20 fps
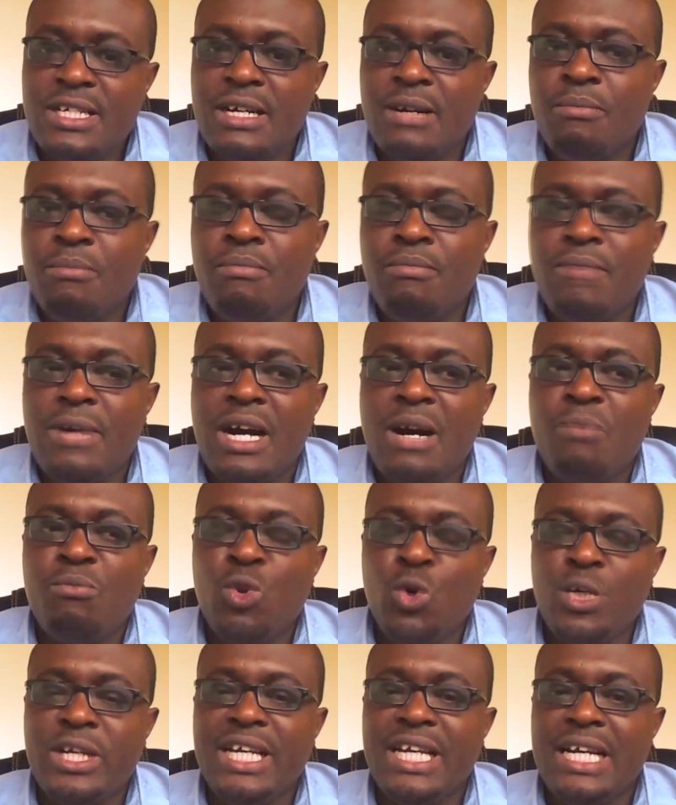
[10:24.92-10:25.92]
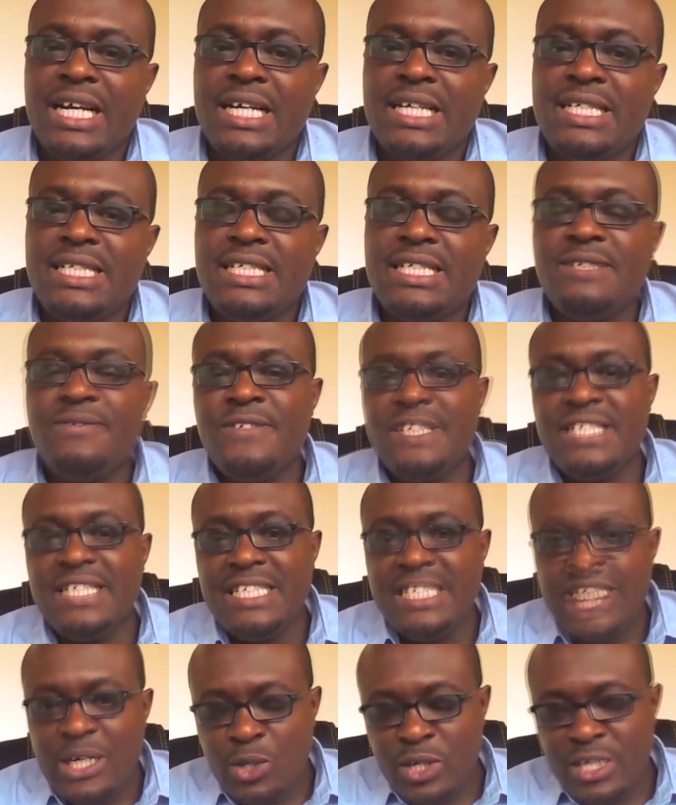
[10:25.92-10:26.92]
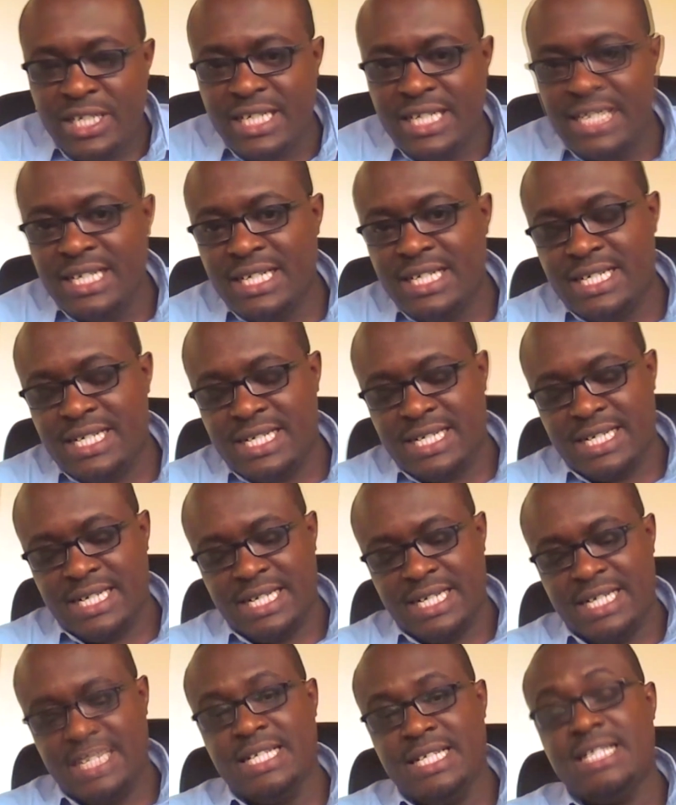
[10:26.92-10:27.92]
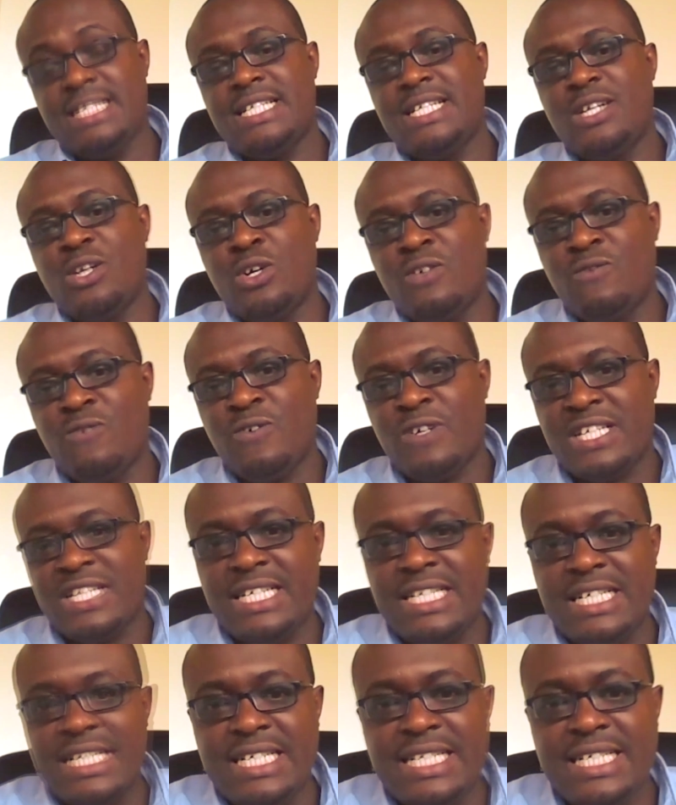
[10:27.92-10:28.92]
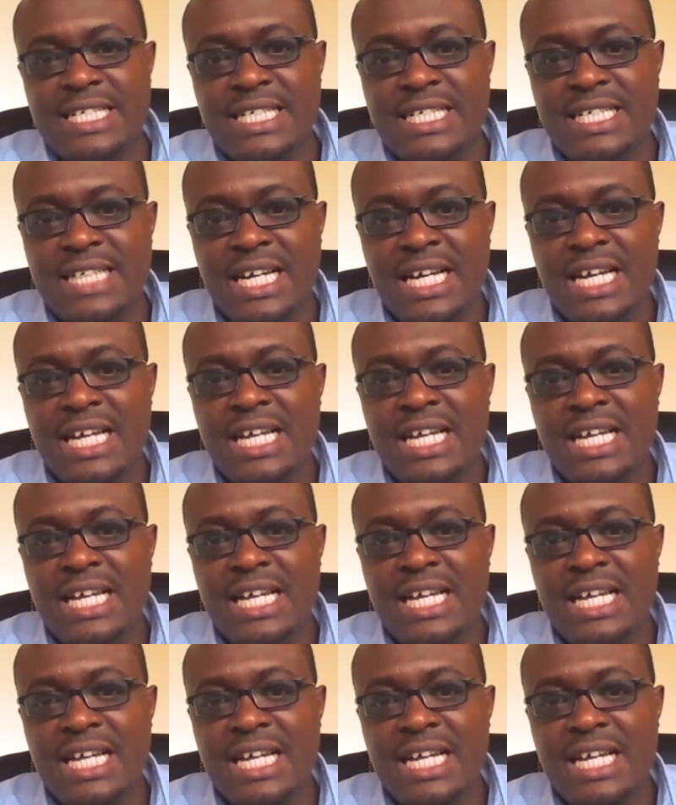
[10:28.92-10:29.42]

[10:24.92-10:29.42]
that I'm looking at, if he renegotiate his loan facility,